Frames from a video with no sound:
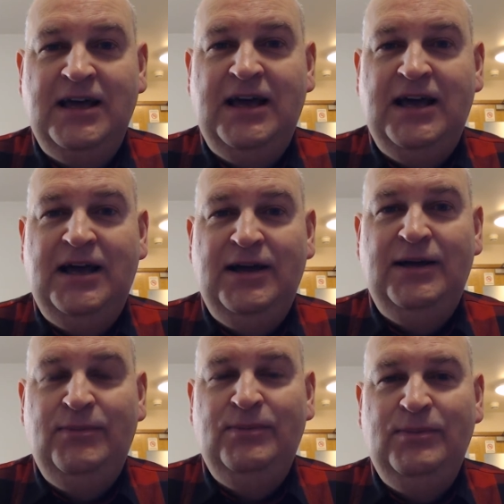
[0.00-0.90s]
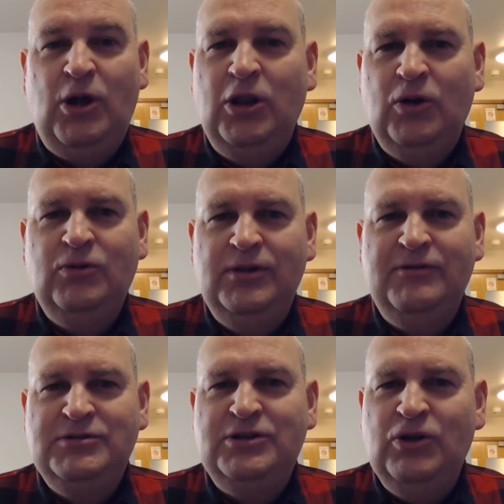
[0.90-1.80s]
although there
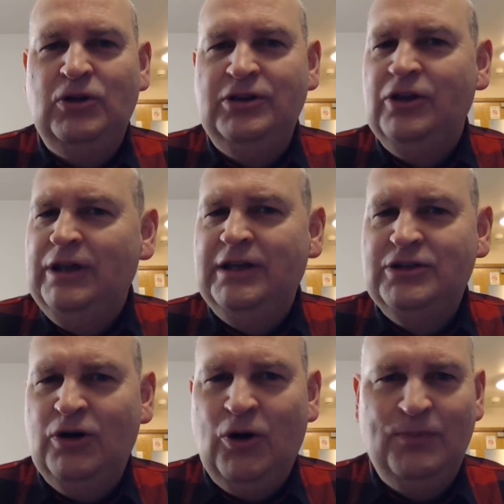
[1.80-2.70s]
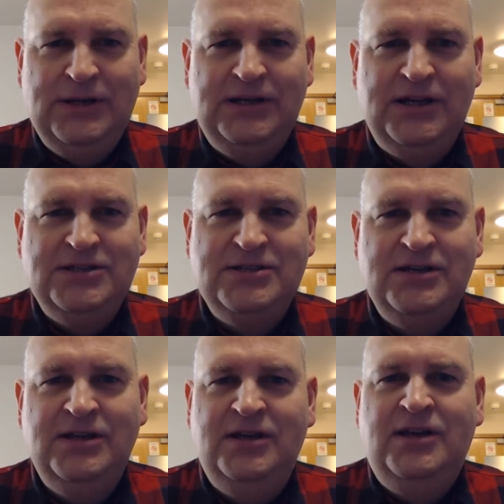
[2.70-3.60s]
was a nod there to hoppiness,
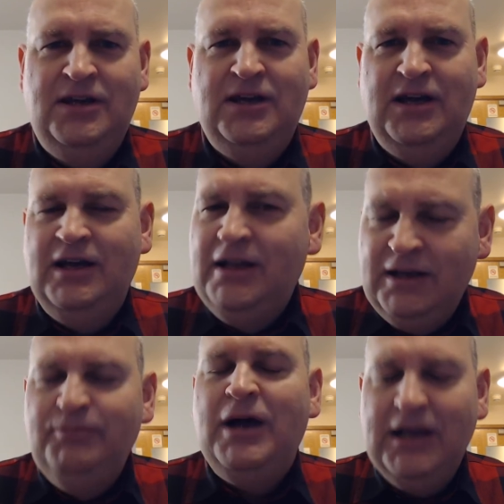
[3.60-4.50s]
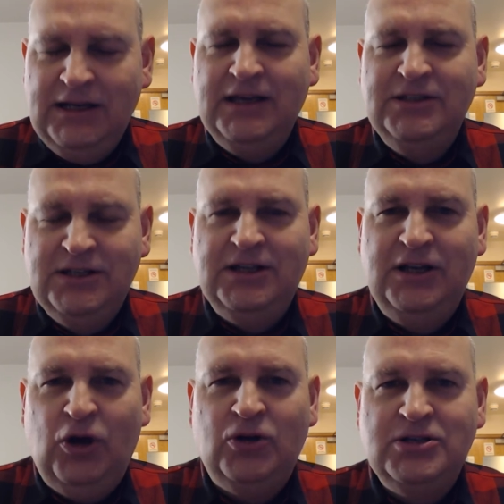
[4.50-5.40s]
I liked it a
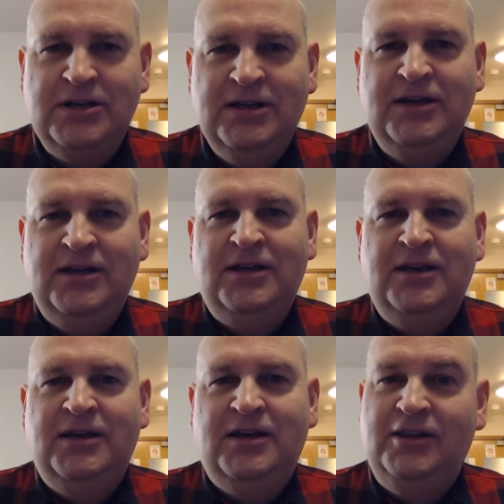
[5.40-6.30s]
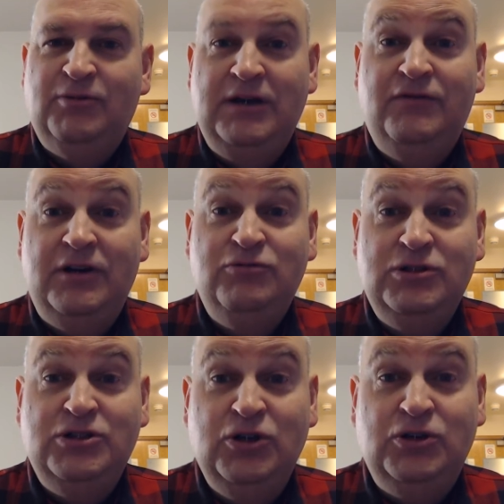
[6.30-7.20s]
lot, and the Wi-Fi
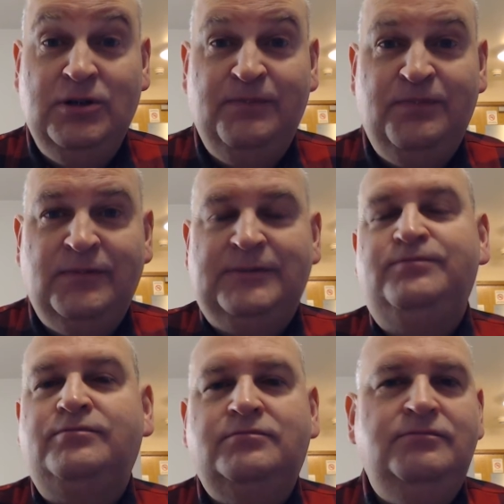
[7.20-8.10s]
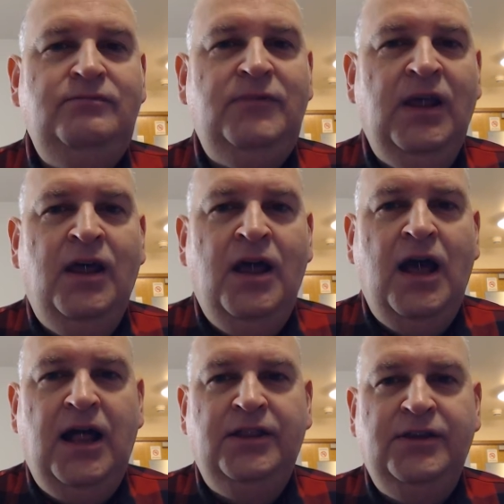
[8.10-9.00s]
was good.
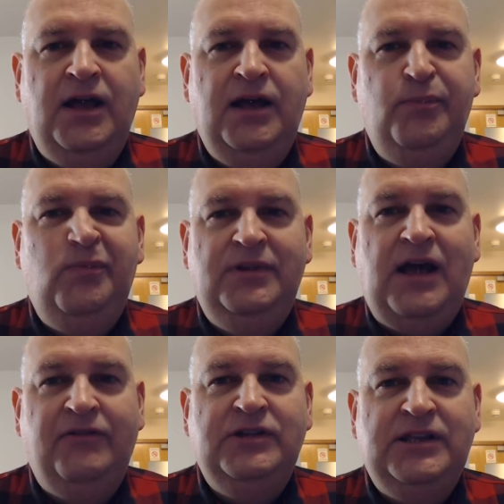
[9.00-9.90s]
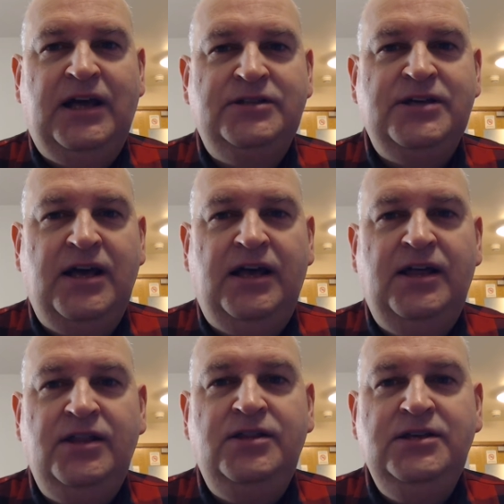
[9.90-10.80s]
And after that,
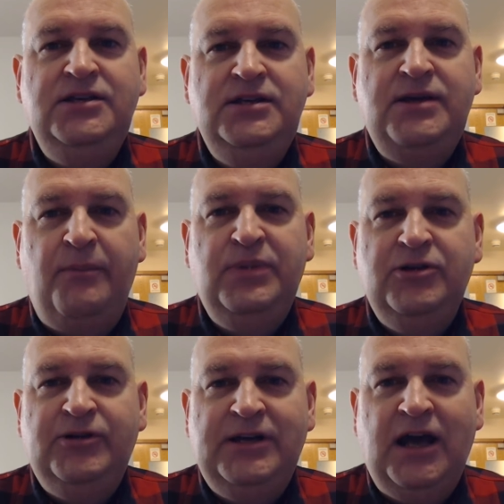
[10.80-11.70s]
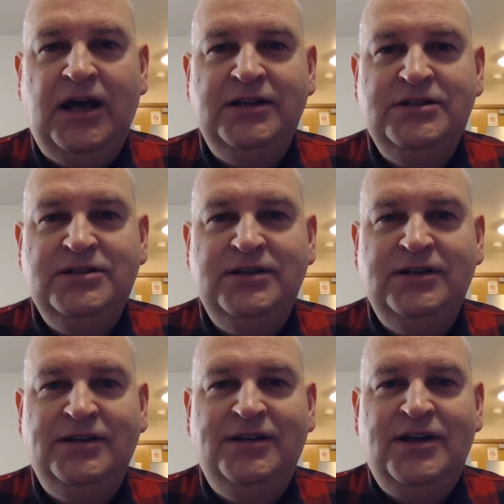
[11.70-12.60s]
the beer in hand
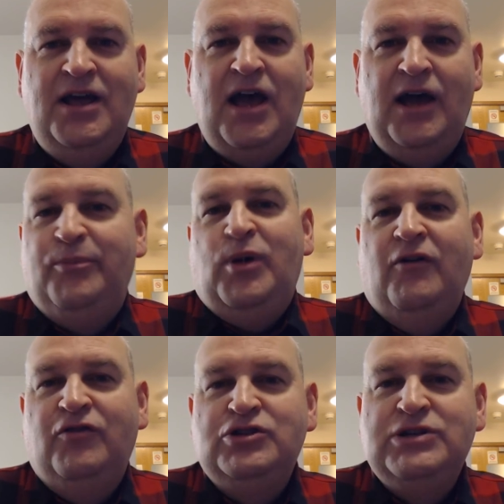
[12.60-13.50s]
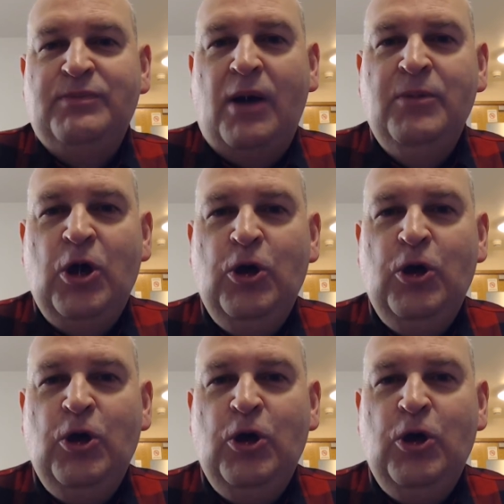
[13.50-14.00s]
for some